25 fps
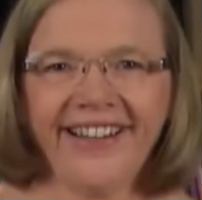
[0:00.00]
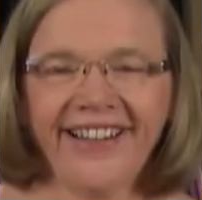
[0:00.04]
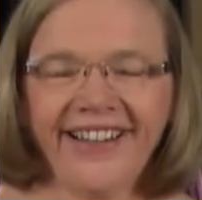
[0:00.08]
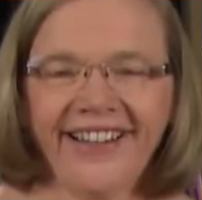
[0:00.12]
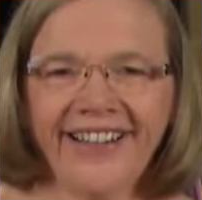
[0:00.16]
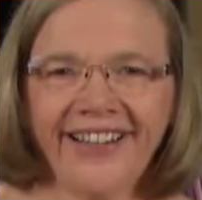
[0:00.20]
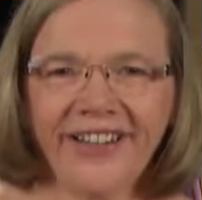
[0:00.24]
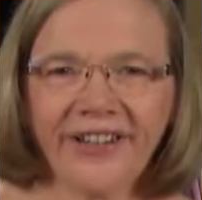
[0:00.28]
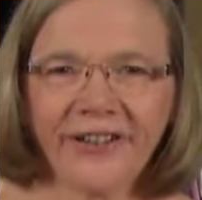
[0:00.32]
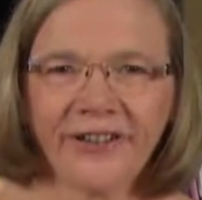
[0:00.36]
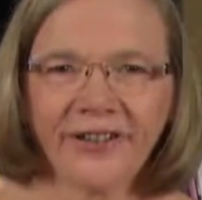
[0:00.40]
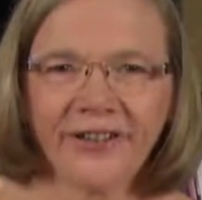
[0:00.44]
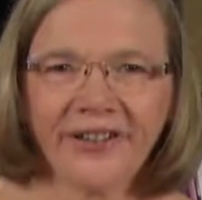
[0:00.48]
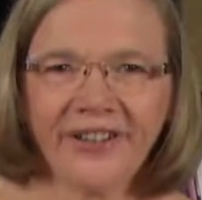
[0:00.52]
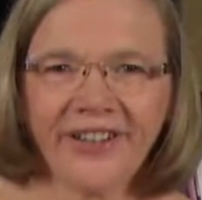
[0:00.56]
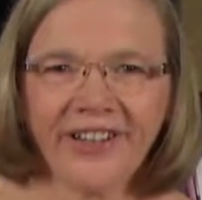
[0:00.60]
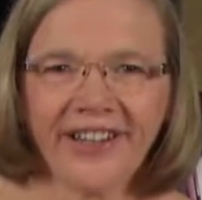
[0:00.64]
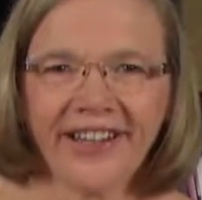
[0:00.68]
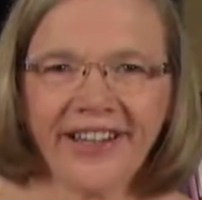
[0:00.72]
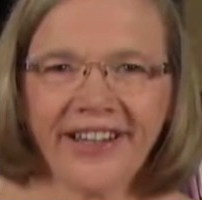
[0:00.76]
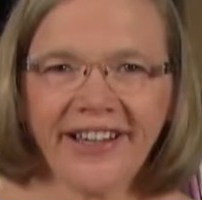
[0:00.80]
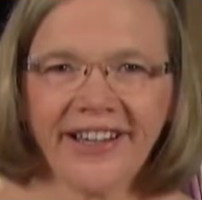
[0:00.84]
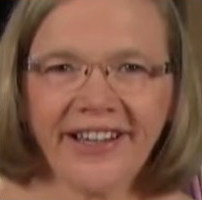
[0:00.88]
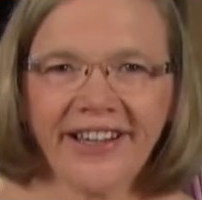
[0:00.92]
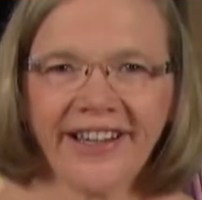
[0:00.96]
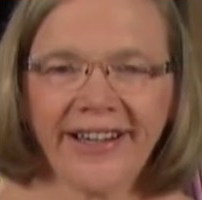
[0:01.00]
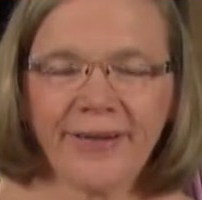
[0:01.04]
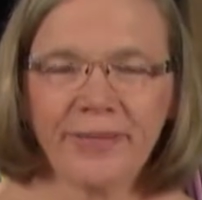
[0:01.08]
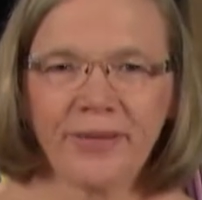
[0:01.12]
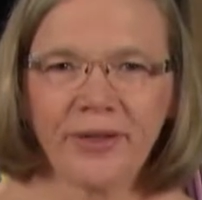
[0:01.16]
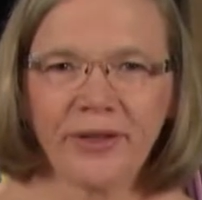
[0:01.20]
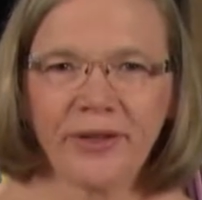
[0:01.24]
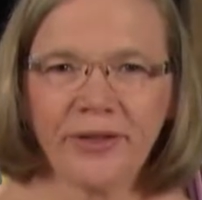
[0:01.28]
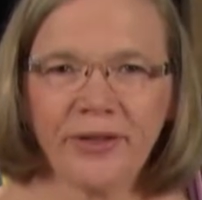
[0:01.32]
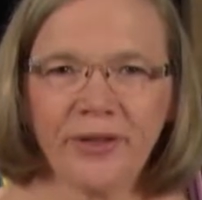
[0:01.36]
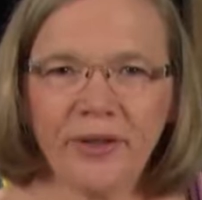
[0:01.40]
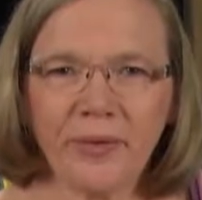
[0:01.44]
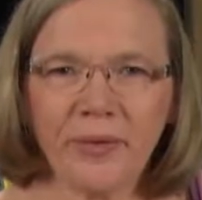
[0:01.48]
Hello, I'm
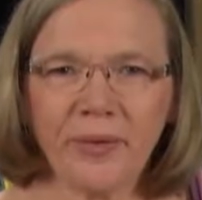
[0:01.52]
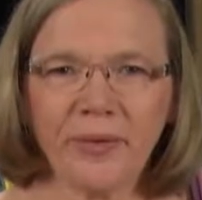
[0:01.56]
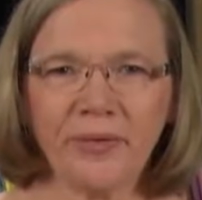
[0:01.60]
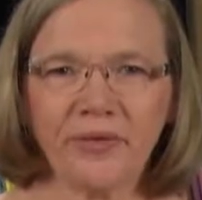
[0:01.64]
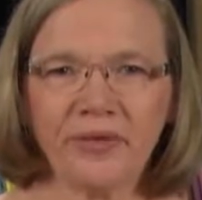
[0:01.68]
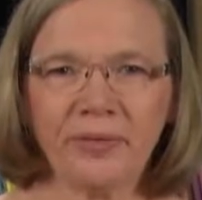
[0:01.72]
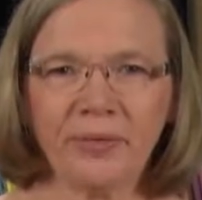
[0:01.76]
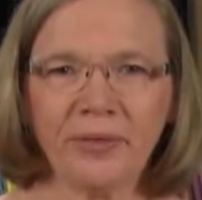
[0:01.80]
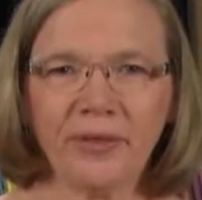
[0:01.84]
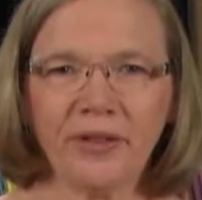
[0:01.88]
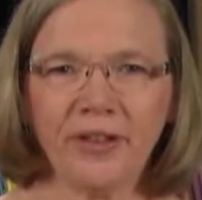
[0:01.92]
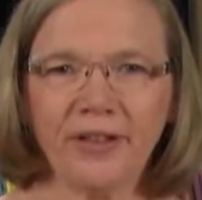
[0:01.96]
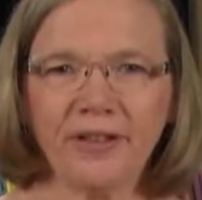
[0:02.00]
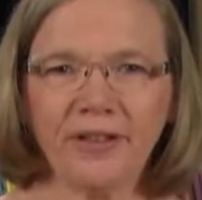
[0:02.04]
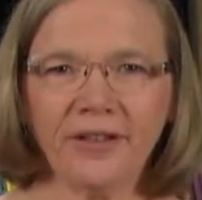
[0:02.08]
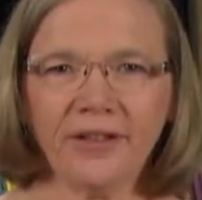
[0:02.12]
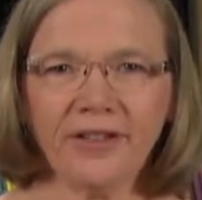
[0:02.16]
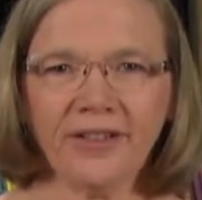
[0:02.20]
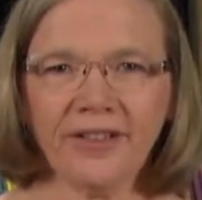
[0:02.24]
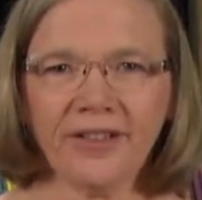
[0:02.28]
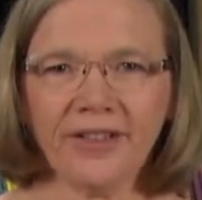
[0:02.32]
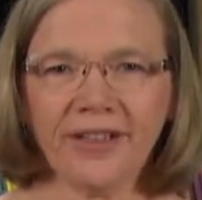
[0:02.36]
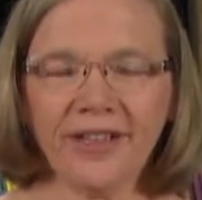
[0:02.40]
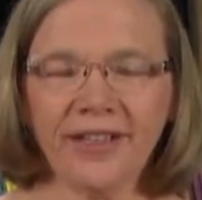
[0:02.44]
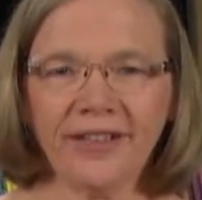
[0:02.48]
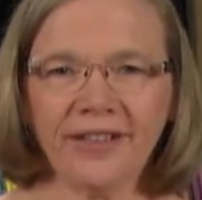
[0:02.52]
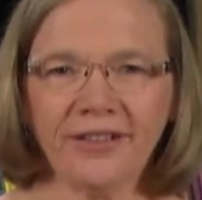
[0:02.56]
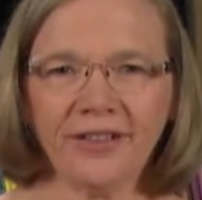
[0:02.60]
Sonia Wood from Oikos.